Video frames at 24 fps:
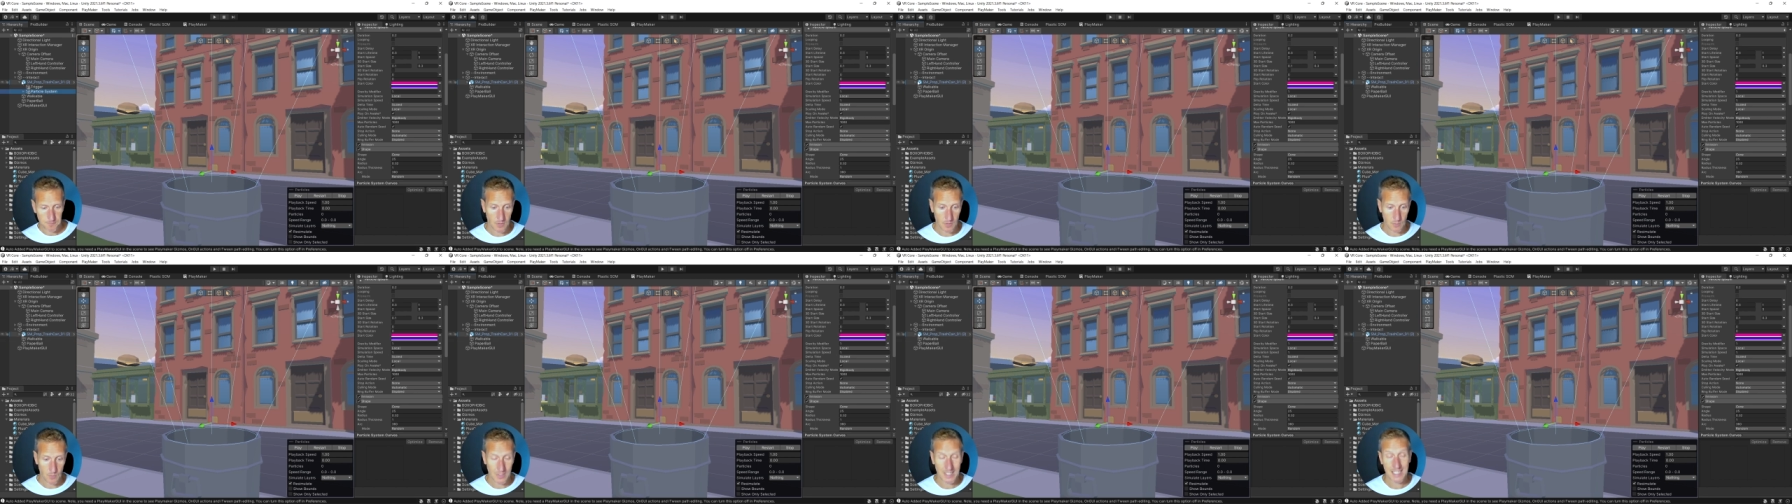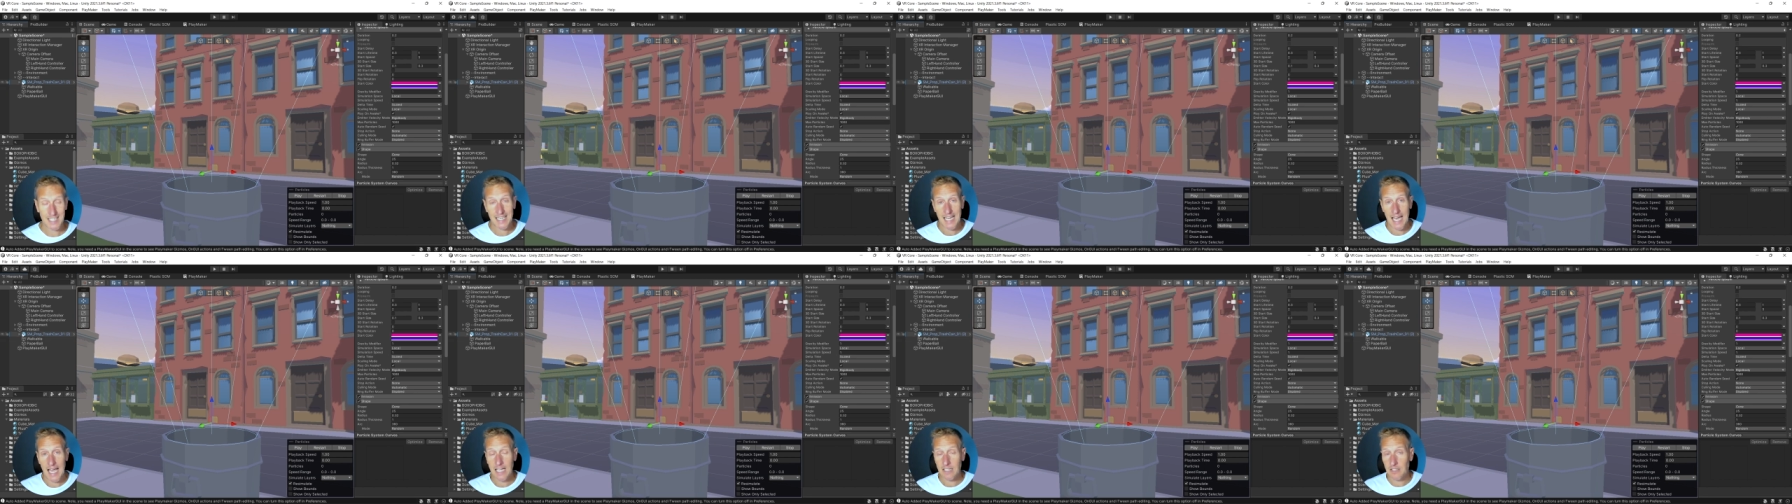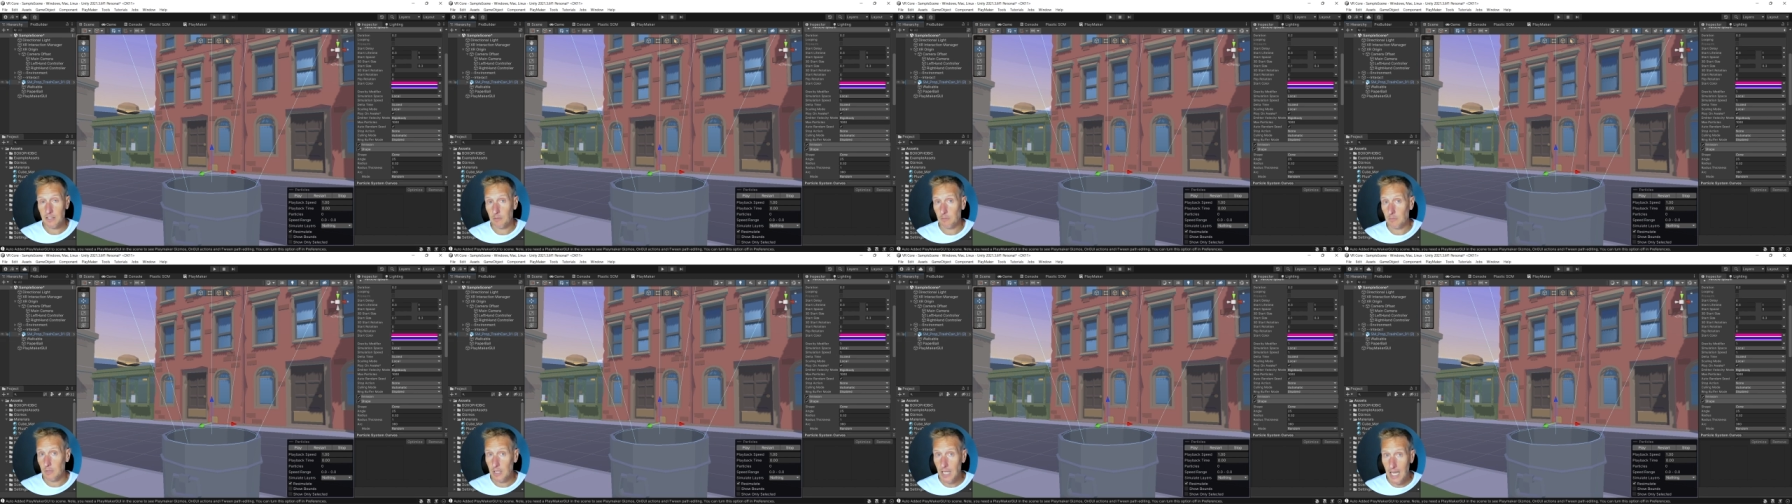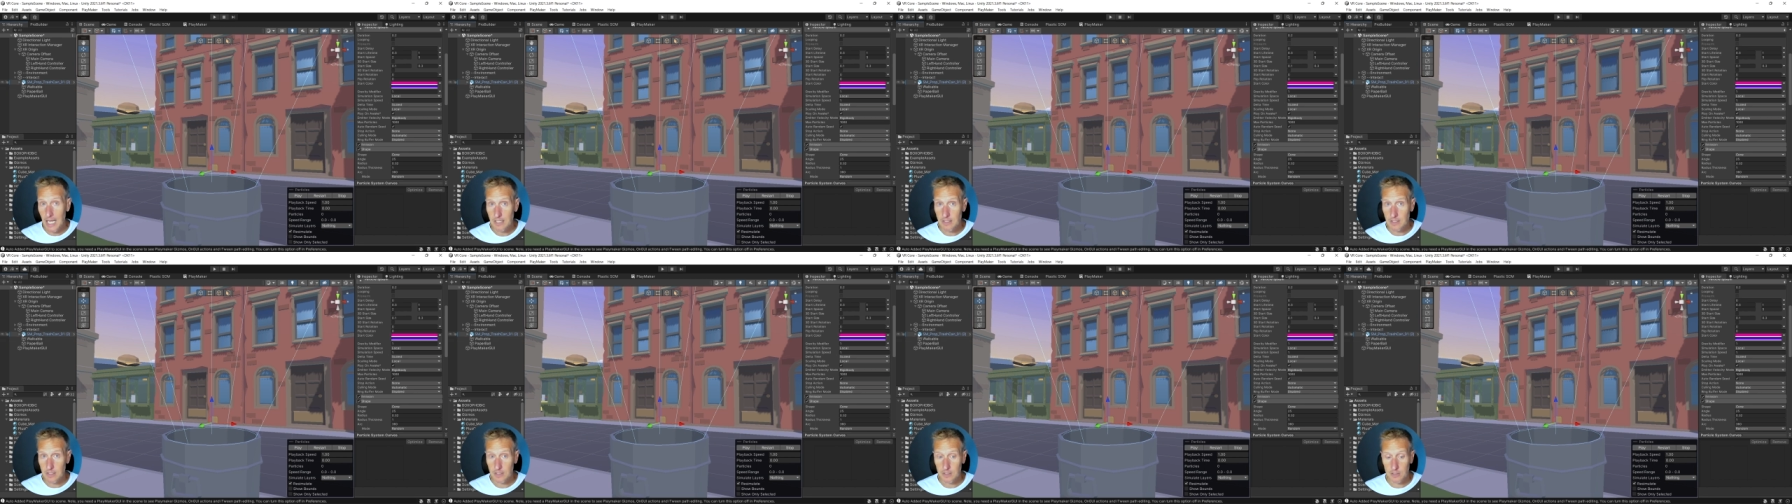We need to add some
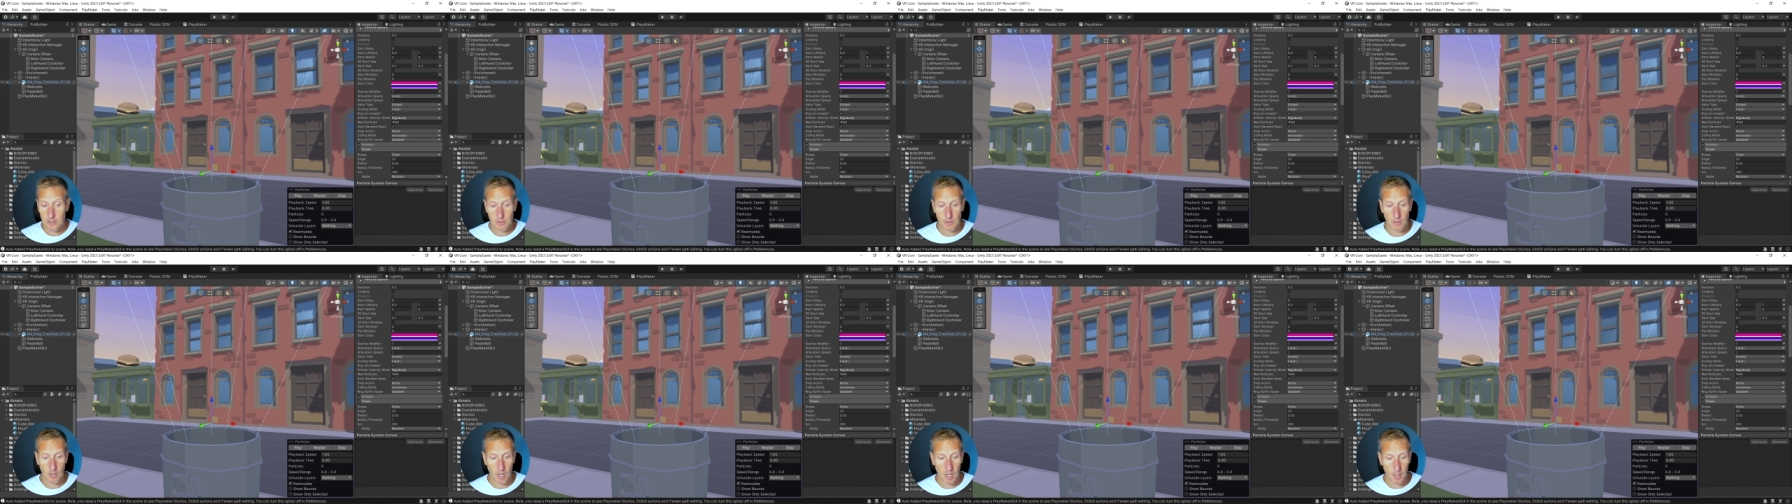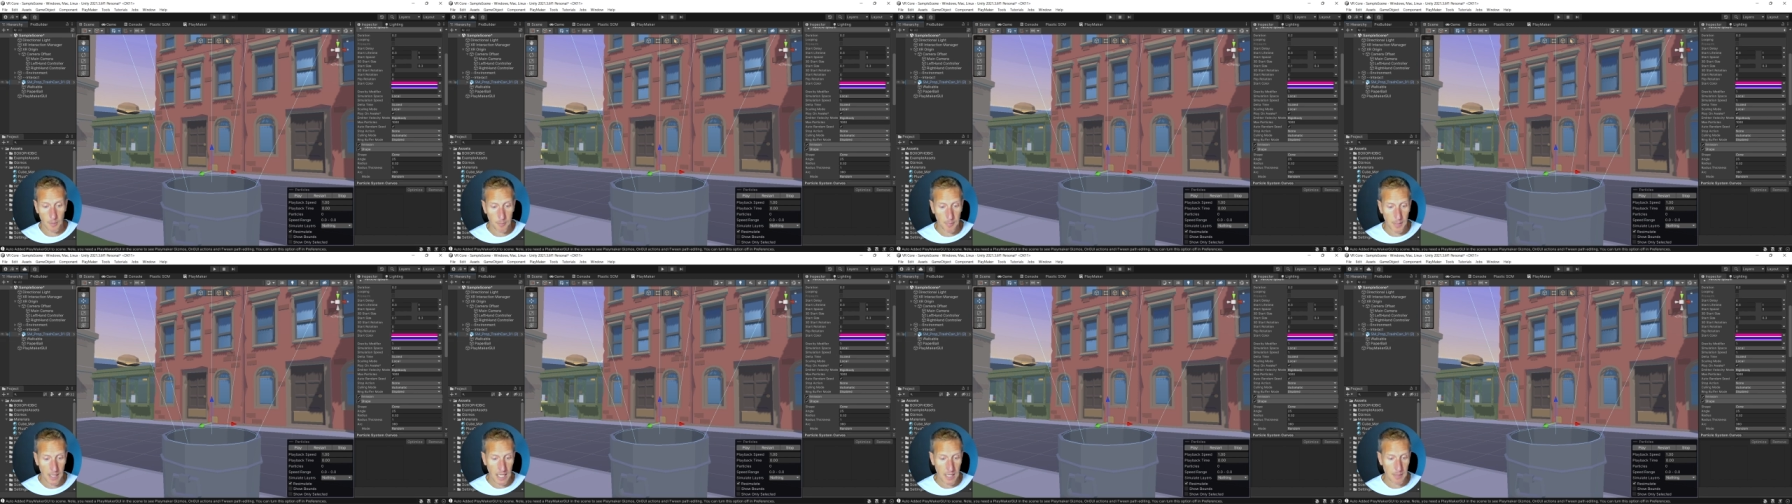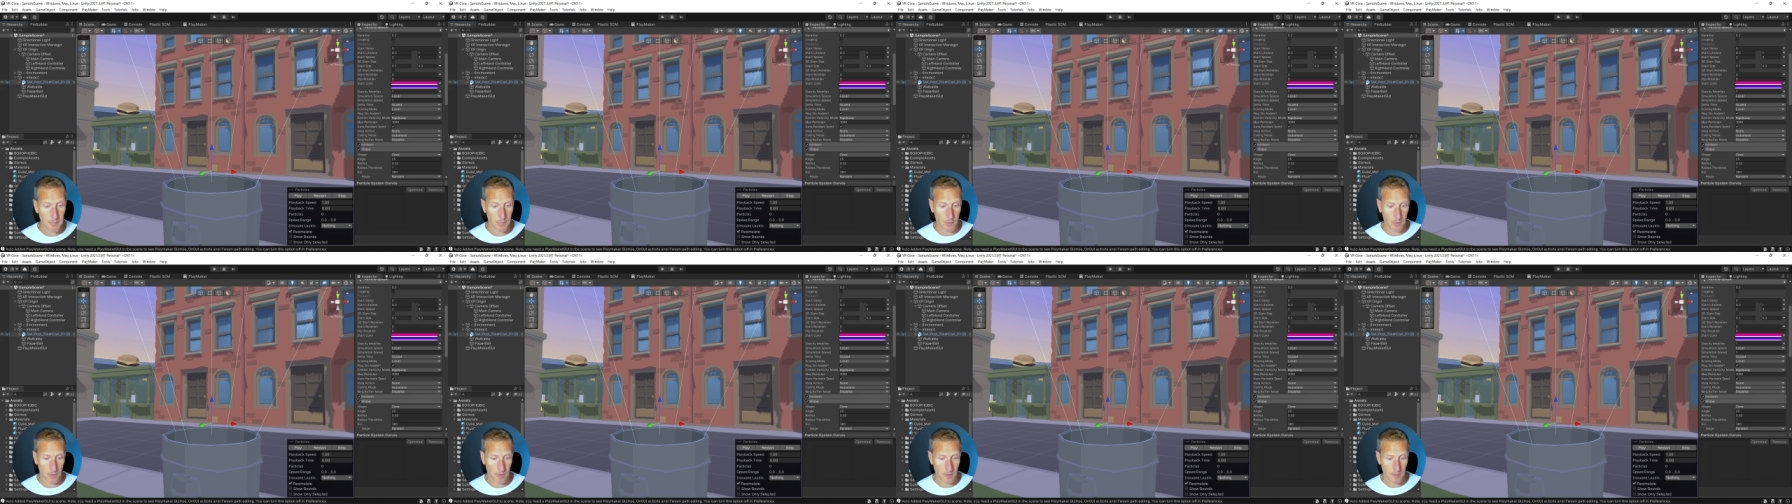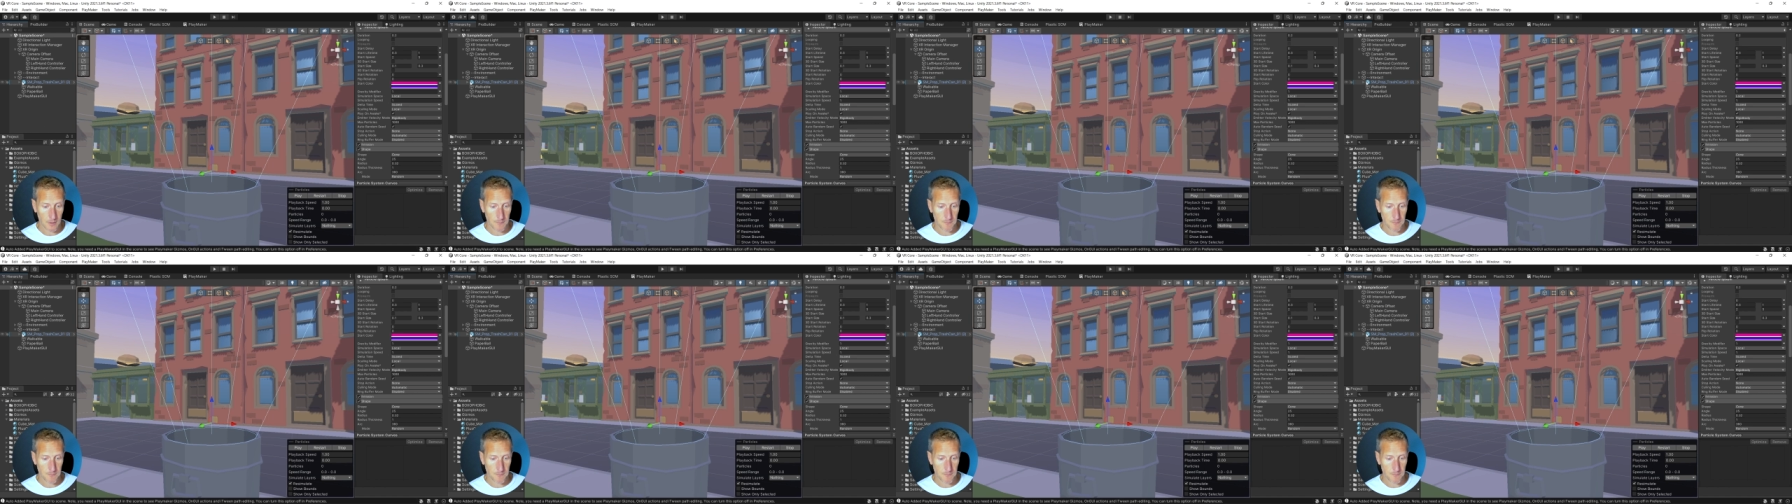logic to our paper.